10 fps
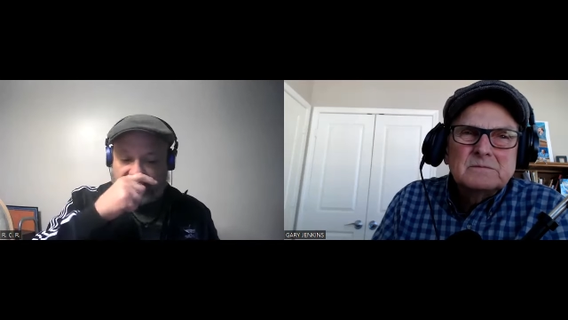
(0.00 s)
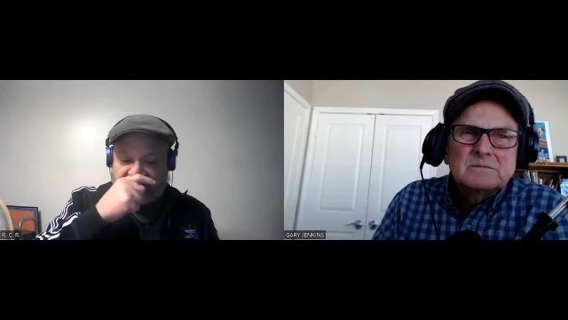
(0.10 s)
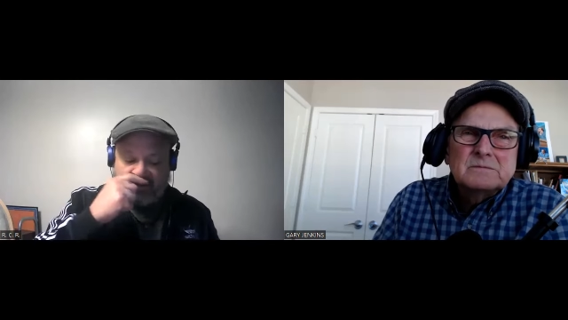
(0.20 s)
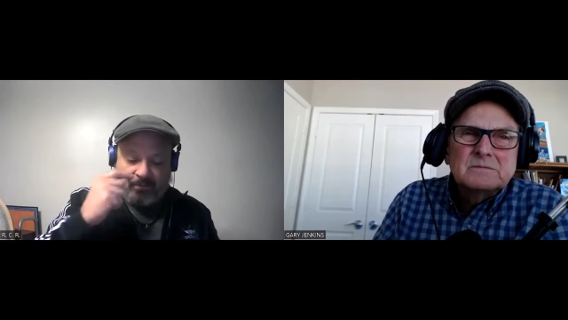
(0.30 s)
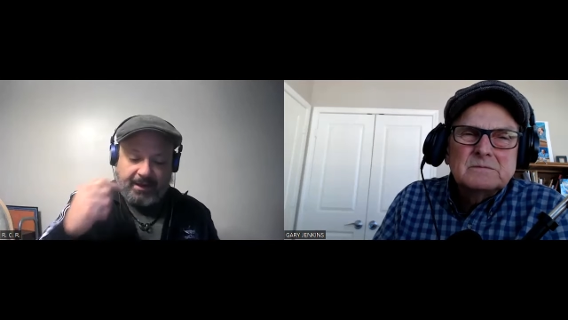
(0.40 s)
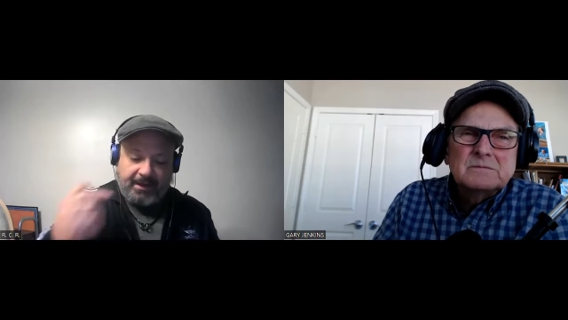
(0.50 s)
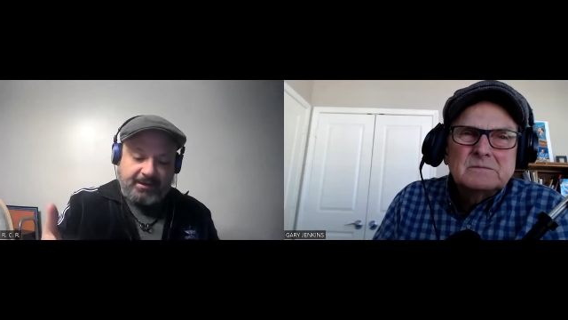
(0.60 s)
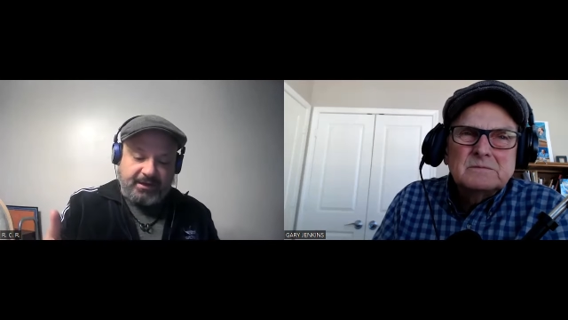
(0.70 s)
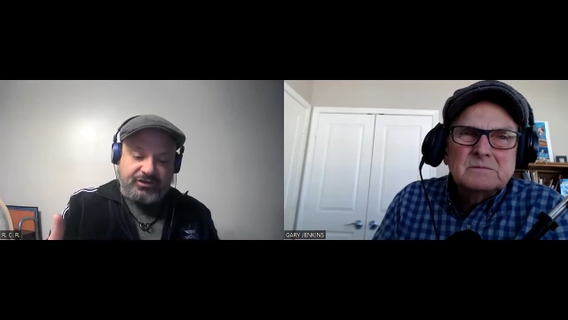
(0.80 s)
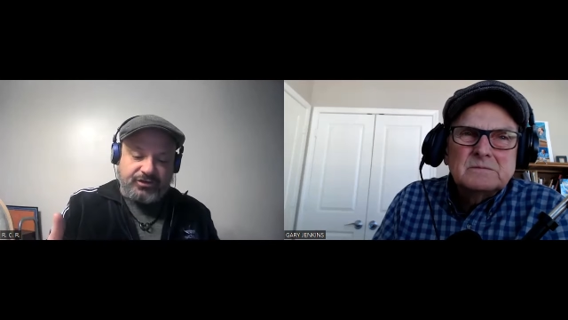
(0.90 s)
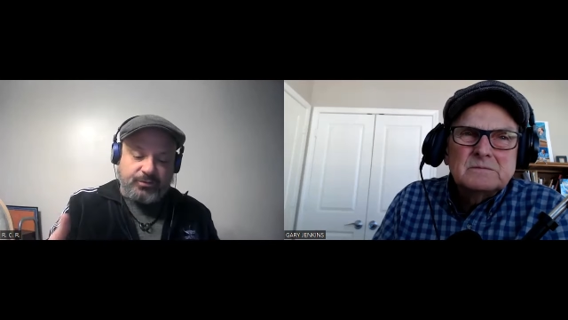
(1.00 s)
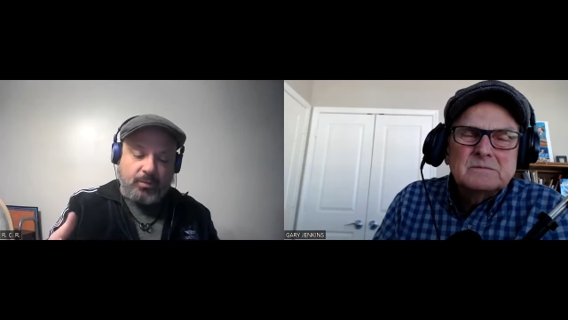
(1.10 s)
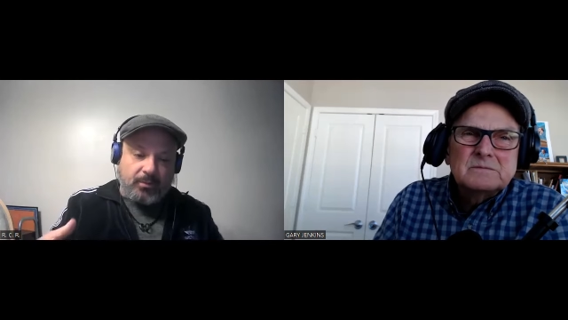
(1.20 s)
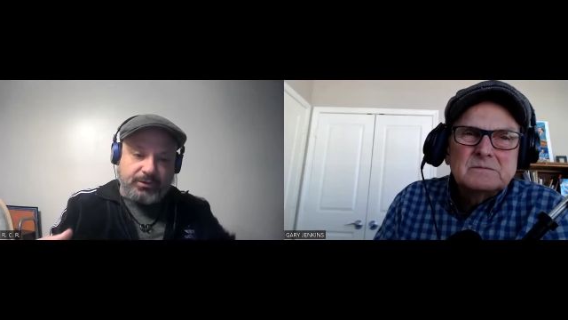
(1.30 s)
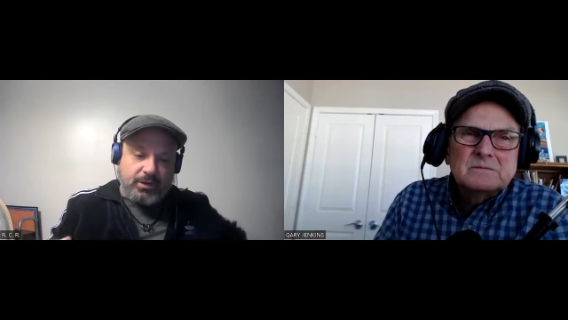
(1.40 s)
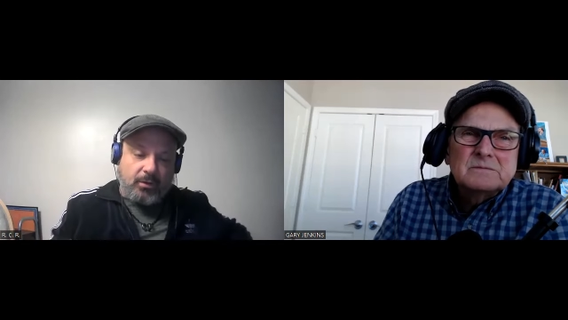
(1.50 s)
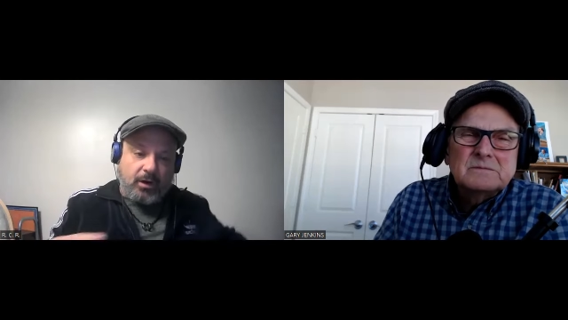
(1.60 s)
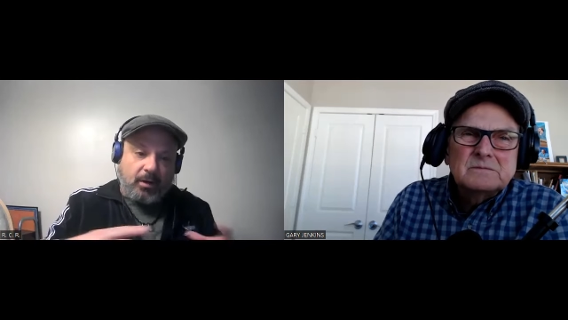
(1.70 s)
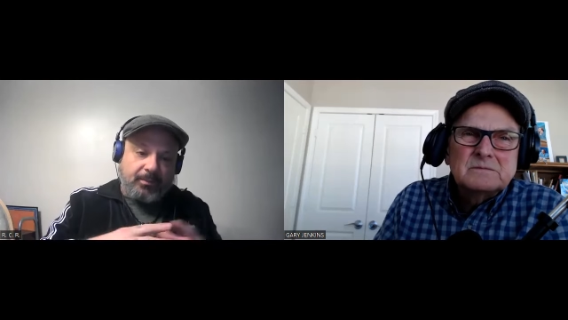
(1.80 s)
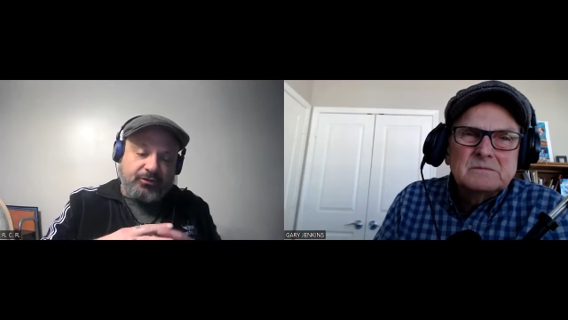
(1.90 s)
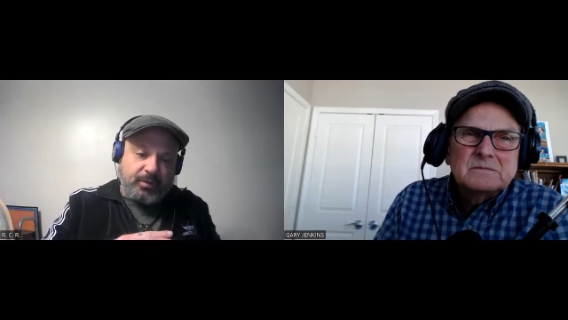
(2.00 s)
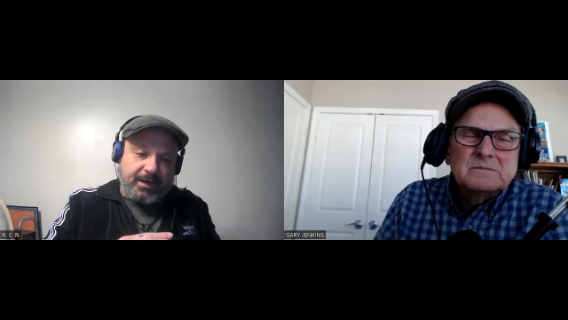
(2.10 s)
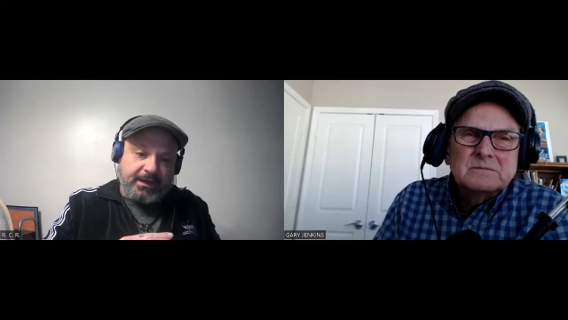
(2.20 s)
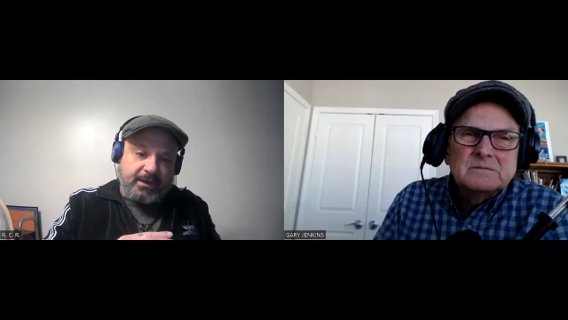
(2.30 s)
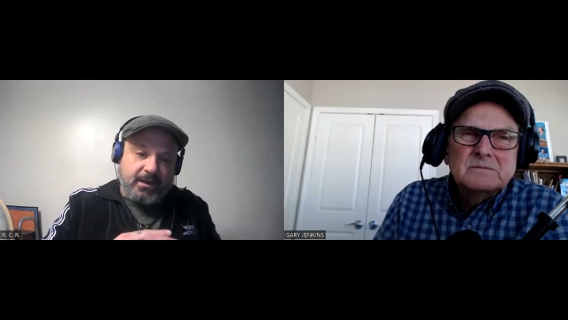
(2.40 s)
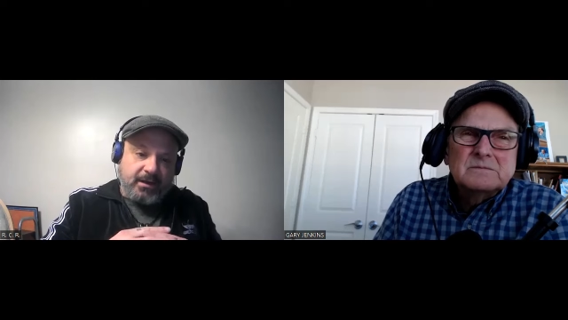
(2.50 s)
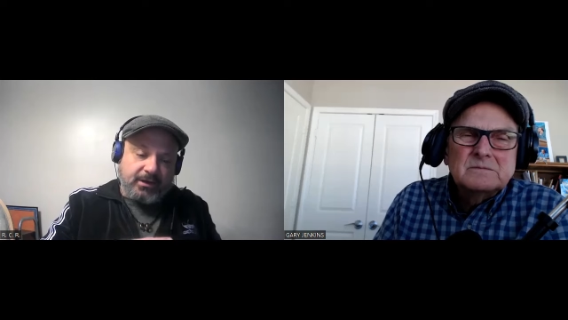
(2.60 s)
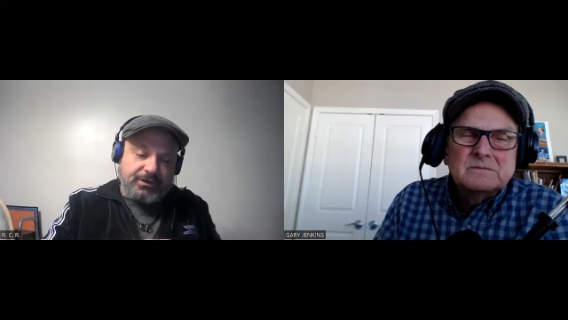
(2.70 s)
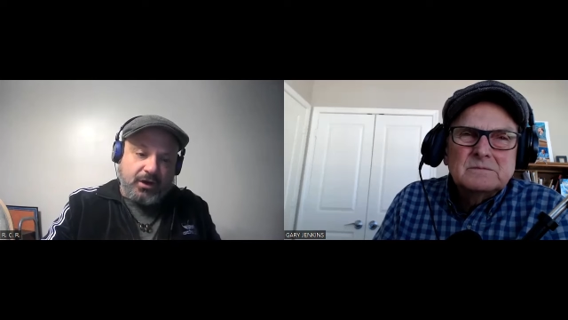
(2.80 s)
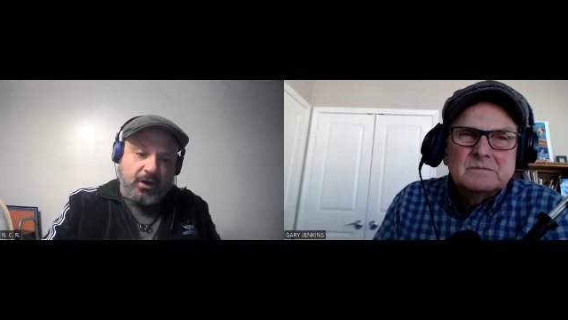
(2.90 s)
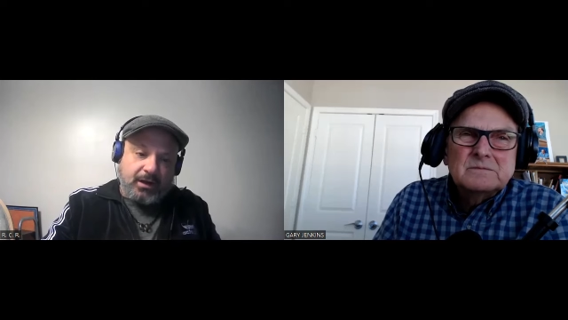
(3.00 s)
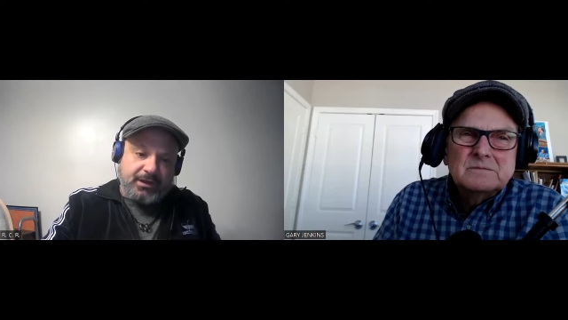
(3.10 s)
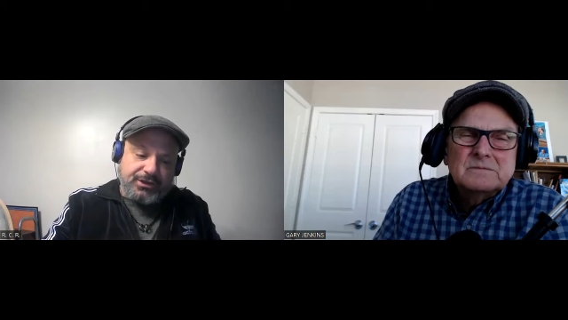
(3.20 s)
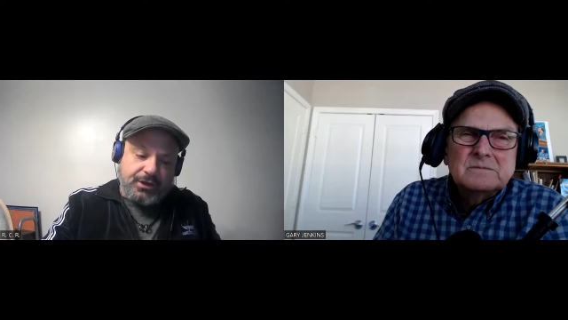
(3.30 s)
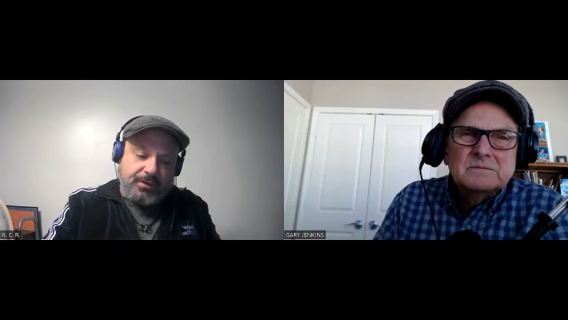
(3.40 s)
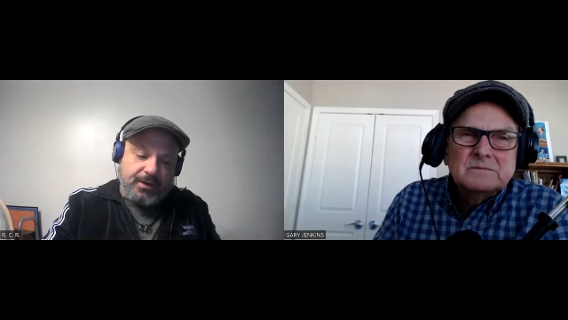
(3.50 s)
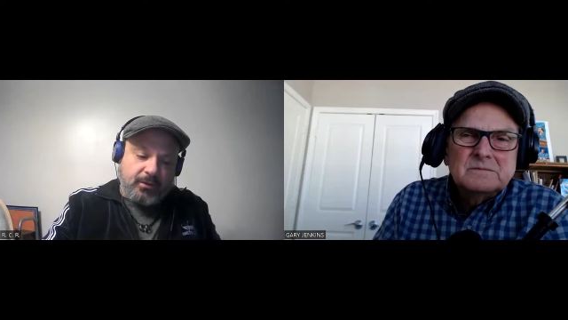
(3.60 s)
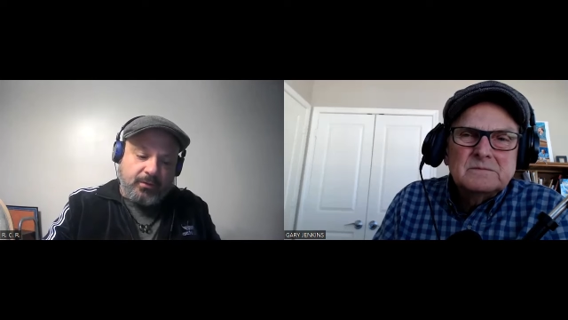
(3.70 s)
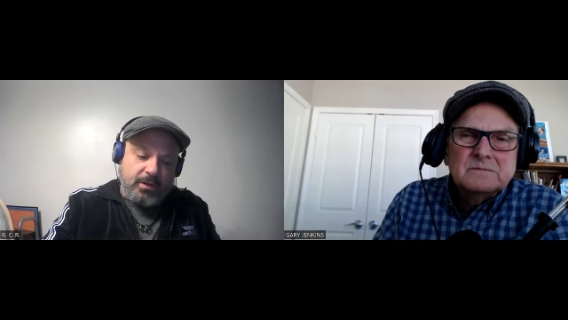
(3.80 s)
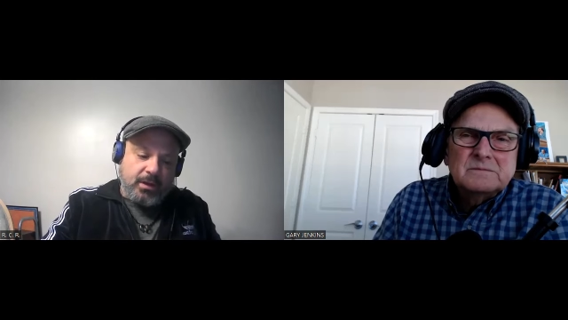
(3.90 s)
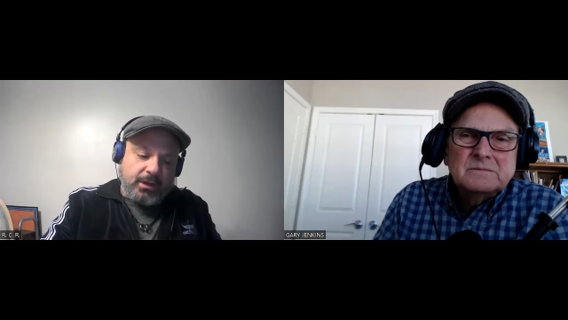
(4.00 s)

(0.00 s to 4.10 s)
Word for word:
Speaker 1: And so, in addition to what was going on between Catuara and Tocco,